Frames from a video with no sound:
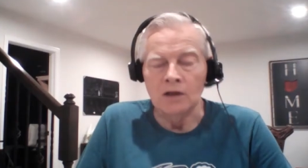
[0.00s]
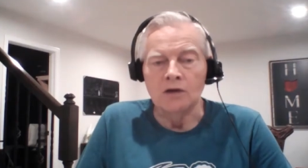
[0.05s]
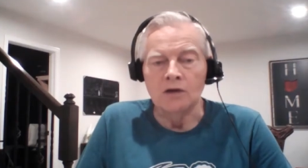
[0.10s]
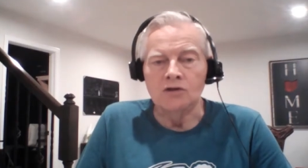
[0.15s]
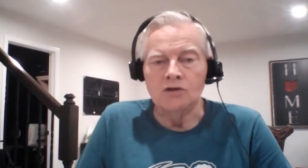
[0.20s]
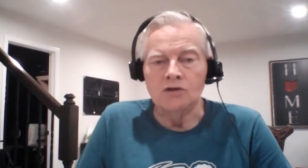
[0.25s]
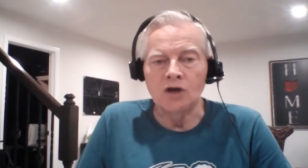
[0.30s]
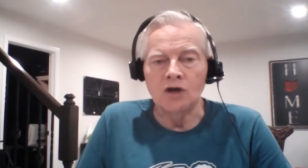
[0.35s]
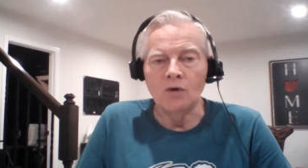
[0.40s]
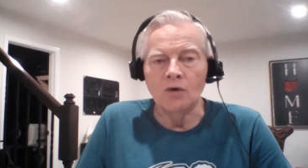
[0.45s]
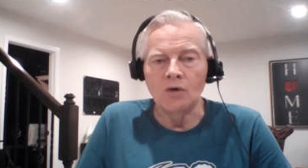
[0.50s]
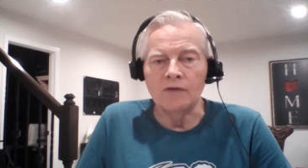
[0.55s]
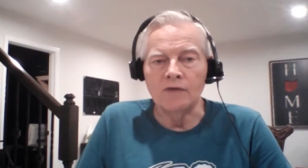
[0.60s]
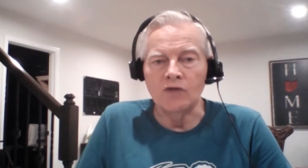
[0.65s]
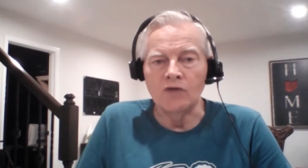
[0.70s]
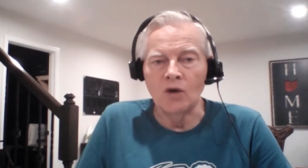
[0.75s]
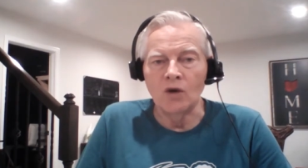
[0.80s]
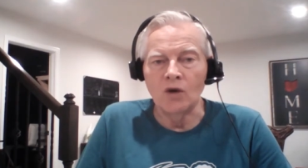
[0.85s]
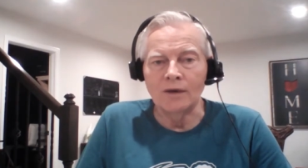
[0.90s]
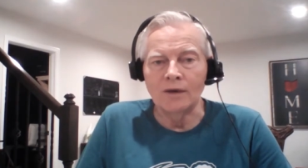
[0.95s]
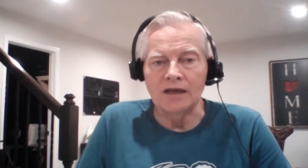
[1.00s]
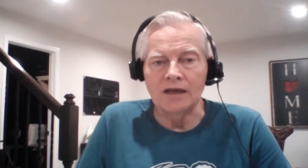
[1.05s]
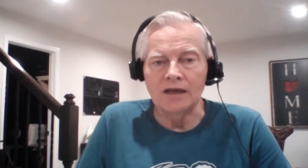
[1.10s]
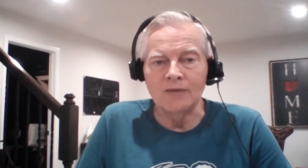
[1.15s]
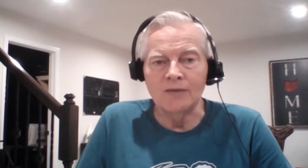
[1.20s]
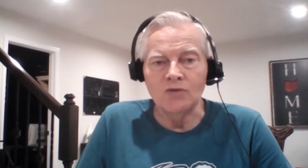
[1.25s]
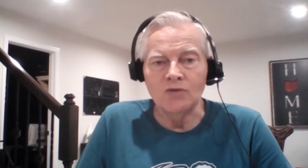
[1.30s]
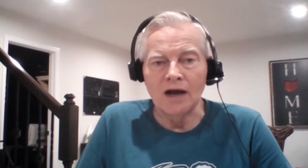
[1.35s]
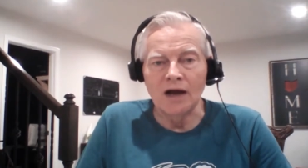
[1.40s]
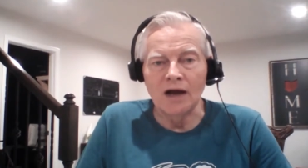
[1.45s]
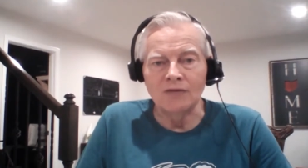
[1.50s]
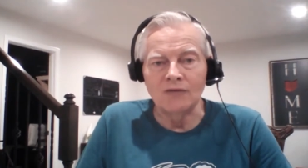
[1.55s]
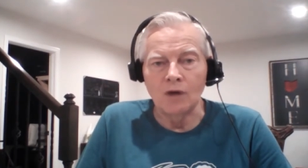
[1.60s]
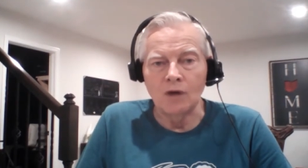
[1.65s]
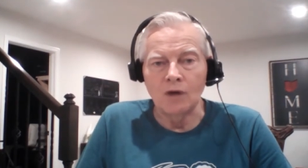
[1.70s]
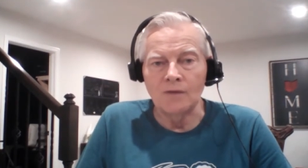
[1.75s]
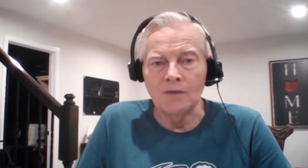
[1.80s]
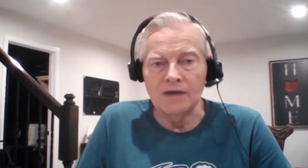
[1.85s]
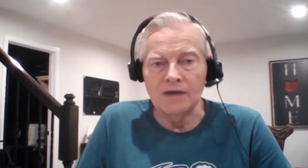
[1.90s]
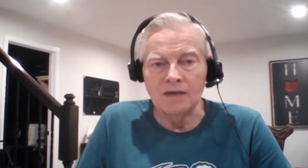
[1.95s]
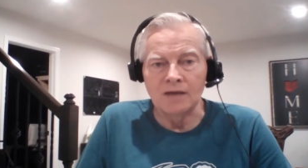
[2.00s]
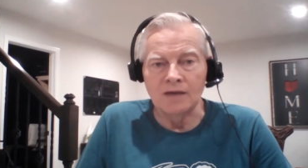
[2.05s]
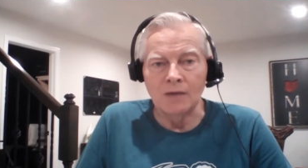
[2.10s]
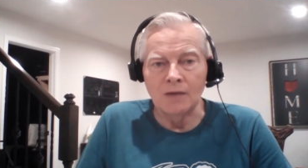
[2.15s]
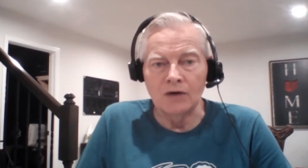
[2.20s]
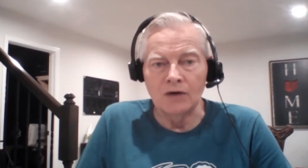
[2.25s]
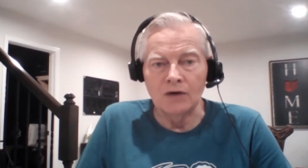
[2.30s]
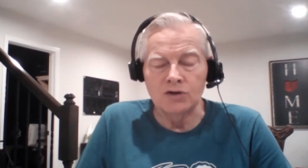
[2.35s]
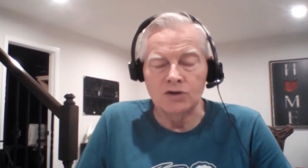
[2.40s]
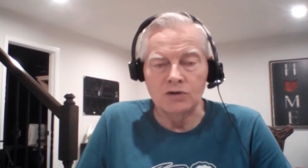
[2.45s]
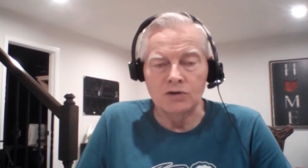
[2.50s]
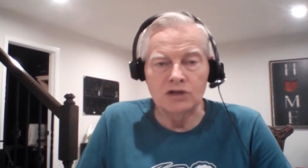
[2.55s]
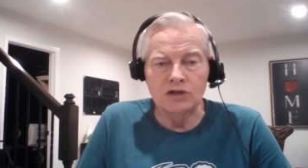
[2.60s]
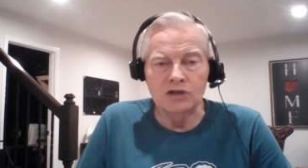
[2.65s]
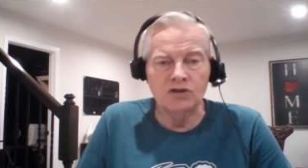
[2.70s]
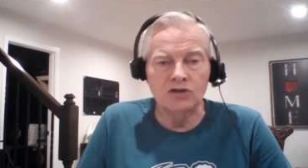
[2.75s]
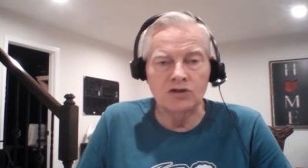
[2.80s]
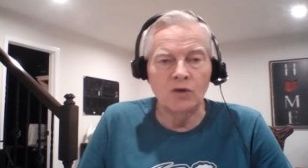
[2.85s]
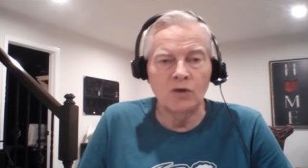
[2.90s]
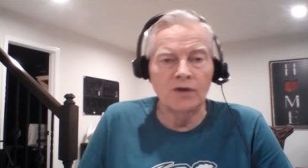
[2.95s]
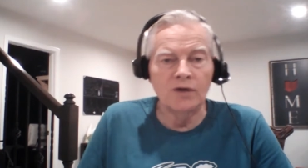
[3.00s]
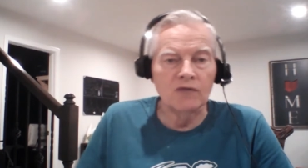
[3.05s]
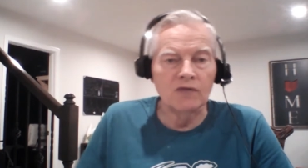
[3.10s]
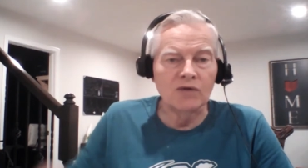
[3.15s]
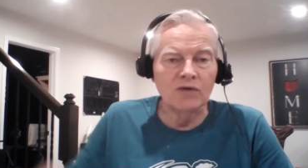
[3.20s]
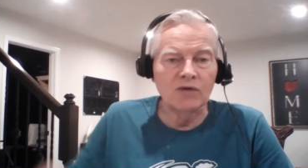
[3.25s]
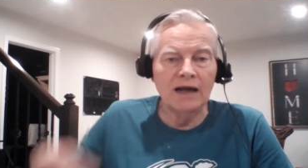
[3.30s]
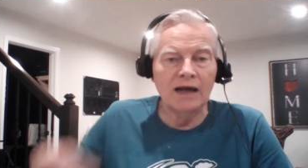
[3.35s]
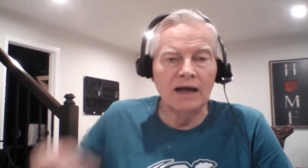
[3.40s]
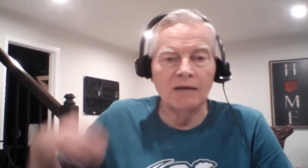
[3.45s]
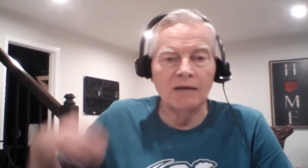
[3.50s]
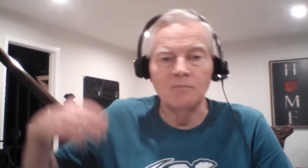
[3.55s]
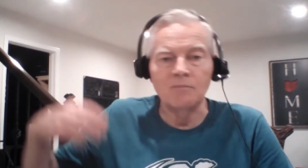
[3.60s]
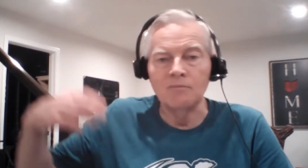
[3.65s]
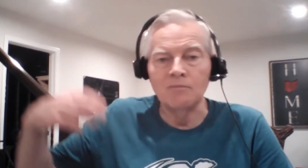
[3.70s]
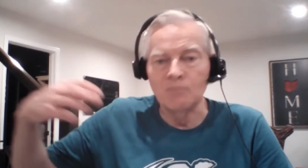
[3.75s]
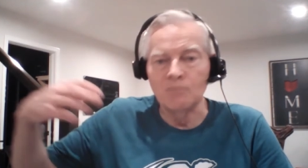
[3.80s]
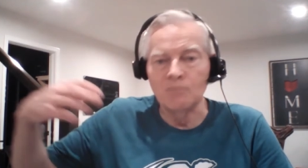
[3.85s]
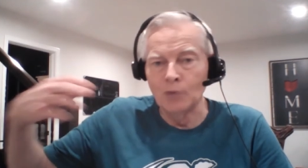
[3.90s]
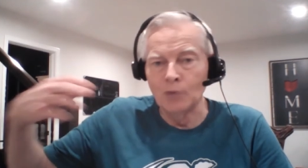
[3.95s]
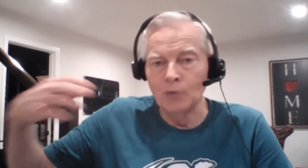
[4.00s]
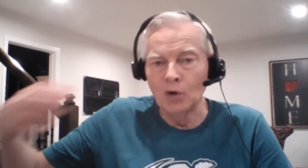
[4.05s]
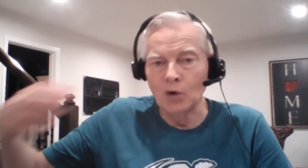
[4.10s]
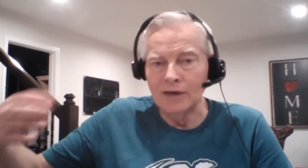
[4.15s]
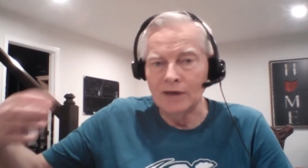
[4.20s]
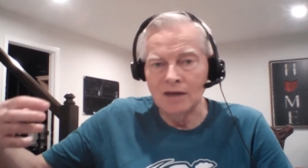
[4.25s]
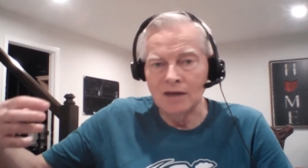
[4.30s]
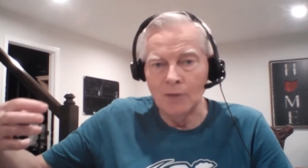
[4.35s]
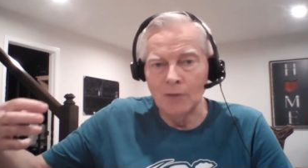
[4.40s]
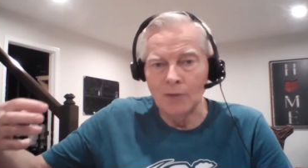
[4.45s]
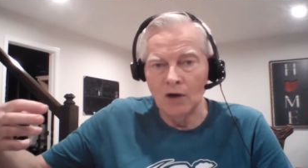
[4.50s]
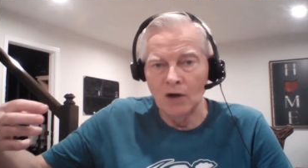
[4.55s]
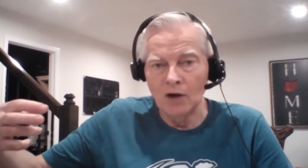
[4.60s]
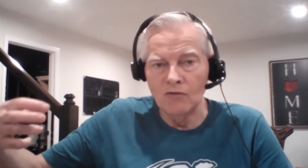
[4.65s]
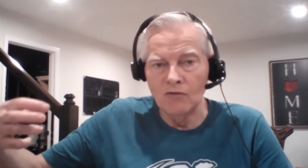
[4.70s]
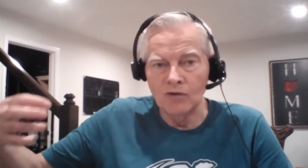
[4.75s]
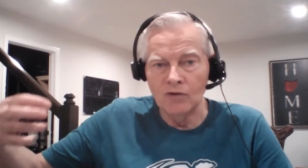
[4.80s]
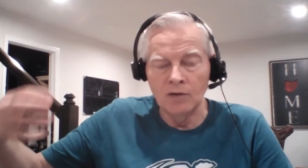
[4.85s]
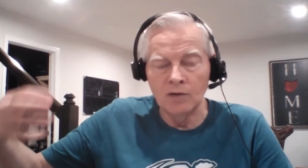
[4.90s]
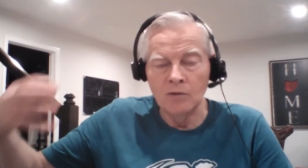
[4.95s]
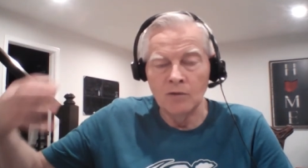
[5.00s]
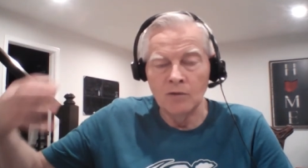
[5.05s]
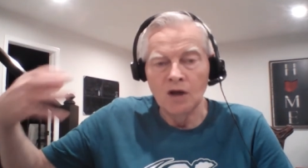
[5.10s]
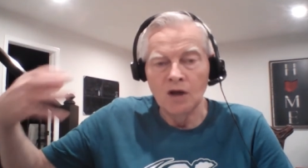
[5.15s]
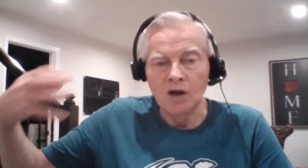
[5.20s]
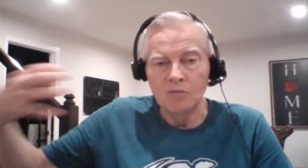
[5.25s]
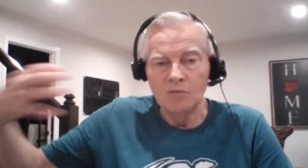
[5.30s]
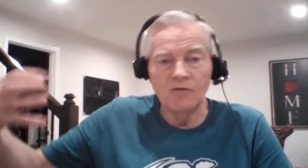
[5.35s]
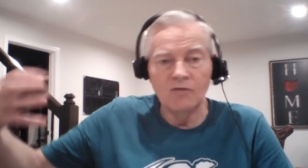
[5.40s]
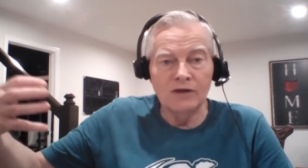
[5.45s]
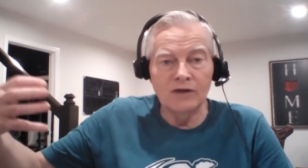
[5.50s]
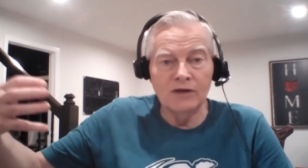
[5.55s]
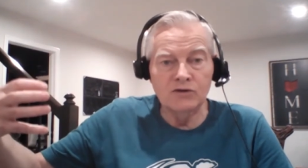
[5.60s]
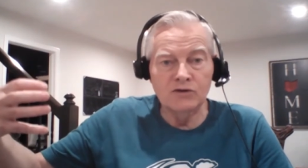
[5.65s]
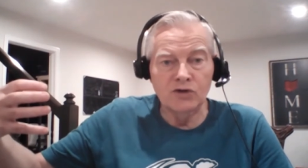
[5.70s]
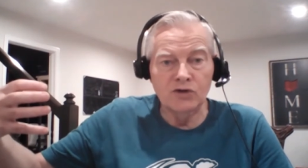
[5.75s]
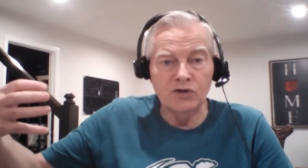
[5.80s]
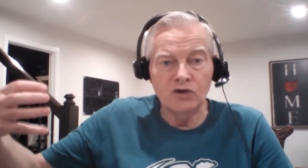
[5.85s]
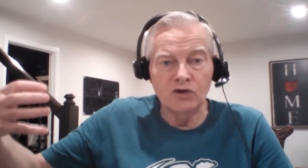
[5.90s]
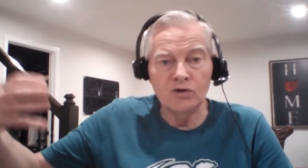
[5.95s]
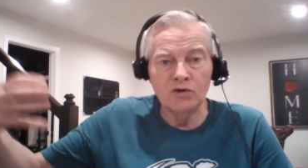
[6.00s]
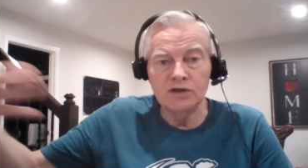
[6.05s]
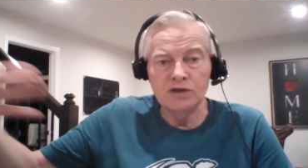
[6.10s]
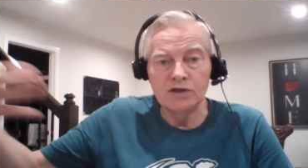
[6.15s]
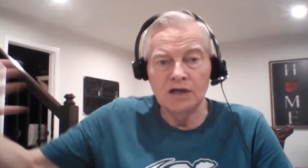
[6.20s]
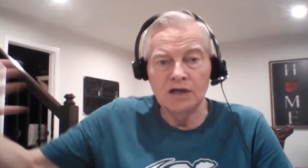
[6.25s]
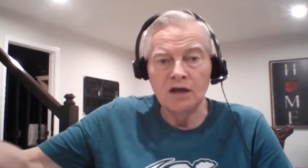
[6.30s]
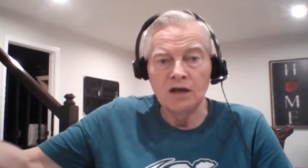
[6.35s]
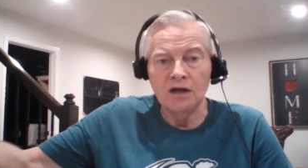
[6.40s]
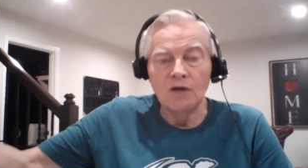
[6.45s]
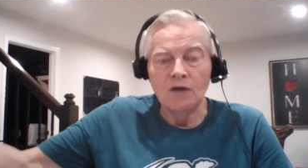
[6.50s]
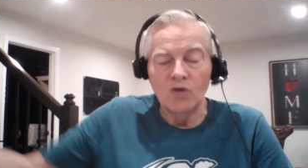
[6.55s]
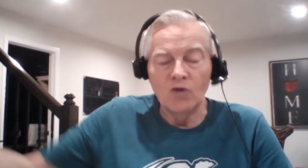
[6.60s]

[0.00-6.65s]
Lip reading: So if you don't want to keep track of all the emails, you just know that if you got a bulk email from Professor Kerezy,